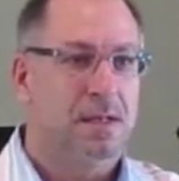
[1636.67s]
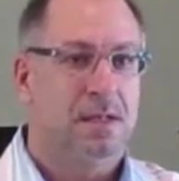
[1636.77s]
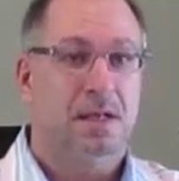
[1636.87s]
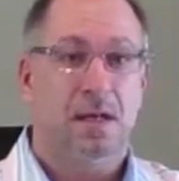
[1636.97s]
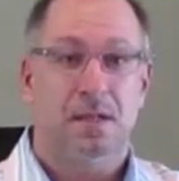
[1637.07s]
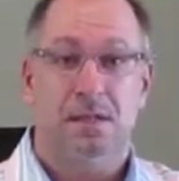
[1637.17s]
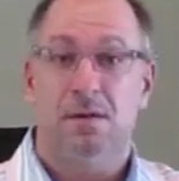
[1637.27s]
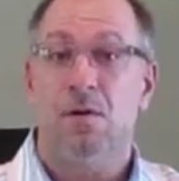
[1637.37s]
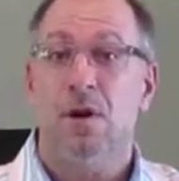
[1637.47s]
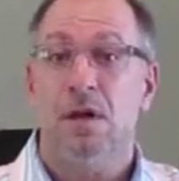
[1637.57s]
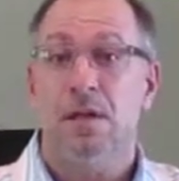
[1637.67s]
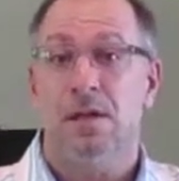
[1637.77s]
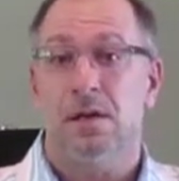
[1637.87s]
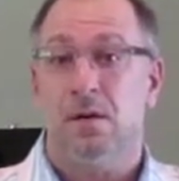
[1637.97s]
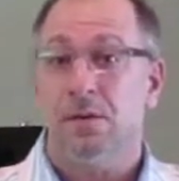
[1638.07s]
The, the Torah,
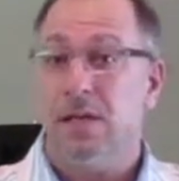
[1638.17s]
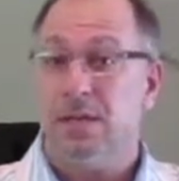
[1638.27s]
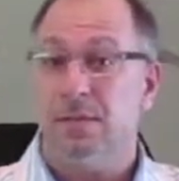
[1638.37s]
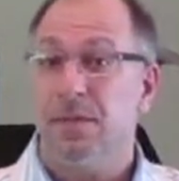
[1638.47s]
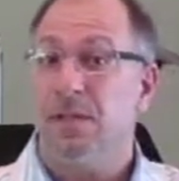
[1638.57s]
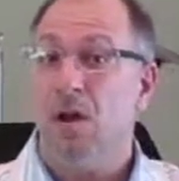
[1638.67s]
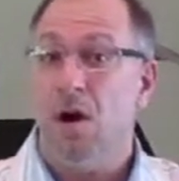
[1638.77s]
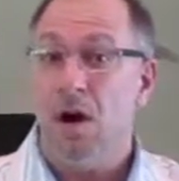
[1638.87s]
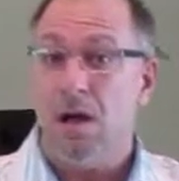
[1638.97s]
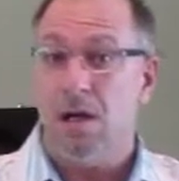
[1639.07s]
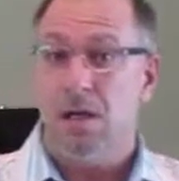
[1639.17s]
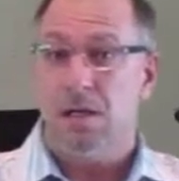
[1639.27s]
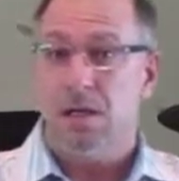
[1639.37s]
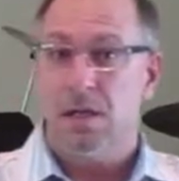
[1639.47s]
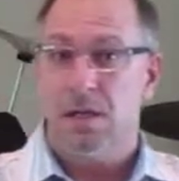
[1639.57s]
the Old Testament, the law,
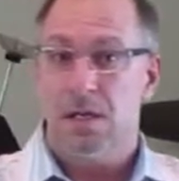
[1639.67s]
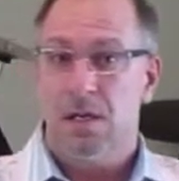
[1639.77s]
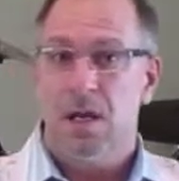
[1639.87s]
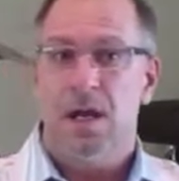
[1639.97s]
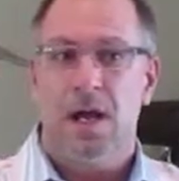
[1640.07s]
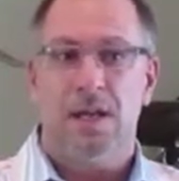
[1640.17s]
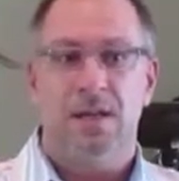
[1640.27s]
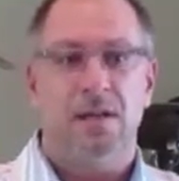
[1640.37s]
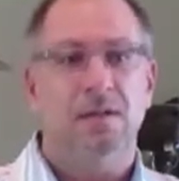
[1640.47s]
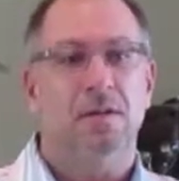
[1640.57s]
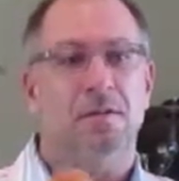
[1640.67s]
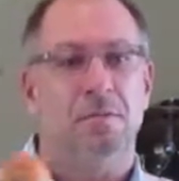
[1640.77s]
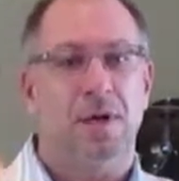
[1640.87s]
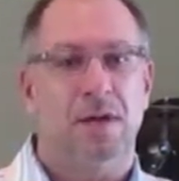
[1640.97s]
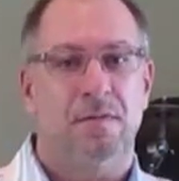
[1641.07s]
and the other loaf
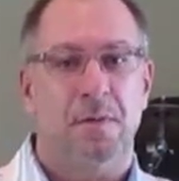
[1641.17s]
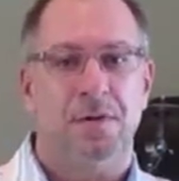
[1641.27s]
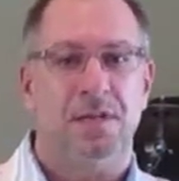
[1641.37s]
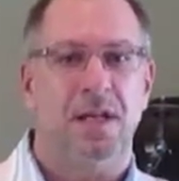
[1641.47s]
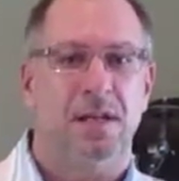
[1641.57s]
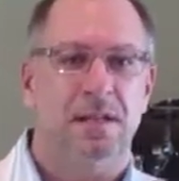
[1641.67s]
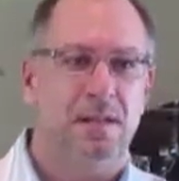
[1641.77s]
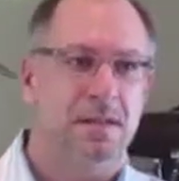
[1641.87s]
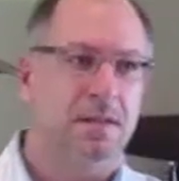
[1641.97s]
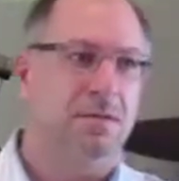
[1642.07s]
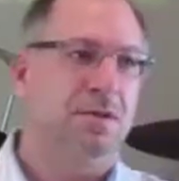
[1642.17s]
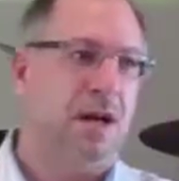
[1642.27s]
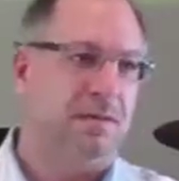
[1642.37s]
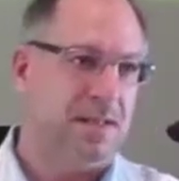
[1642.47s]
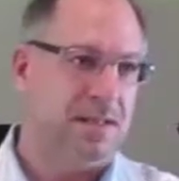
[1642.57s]
of bread represented the, the new
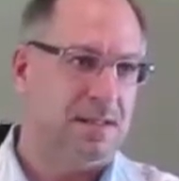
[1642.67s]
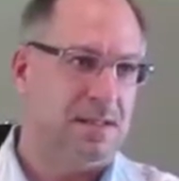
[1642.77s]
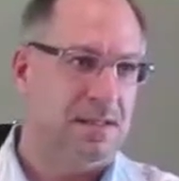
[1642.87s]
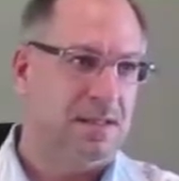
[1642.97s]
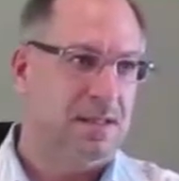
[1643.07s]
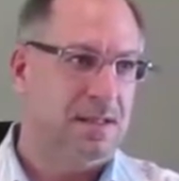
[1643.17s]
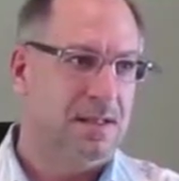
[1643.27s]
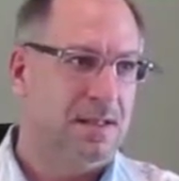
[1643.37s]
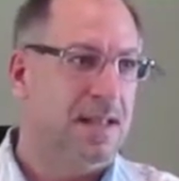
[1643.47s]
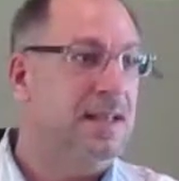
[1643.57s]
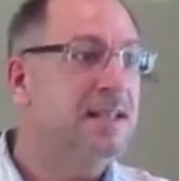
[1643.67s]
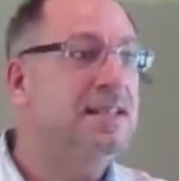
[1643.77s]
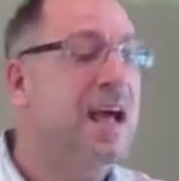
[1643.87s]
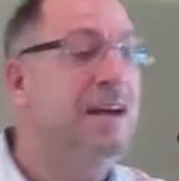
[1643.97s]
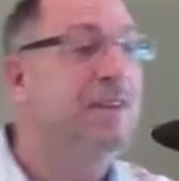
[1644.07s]
covenant. They did
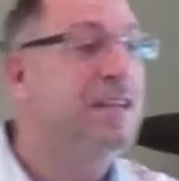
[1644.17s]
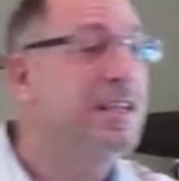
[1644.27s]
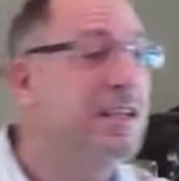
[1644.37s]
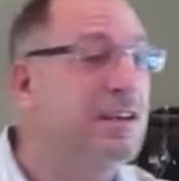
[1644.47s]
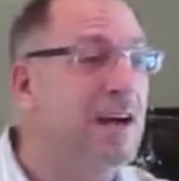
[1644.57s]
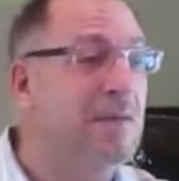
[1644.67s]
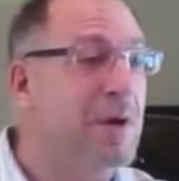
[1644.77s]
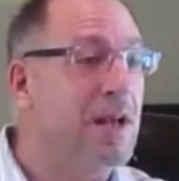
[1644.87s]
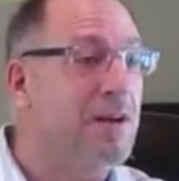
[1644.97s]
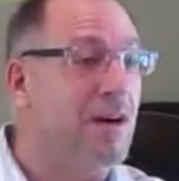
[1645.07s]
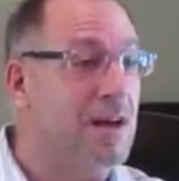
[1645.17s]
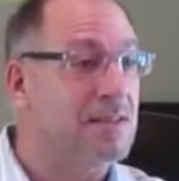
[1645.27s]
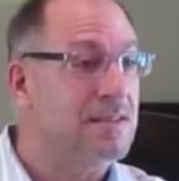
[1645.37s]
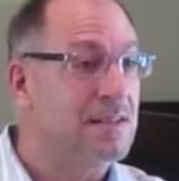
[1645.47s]
this every year at Pentecost.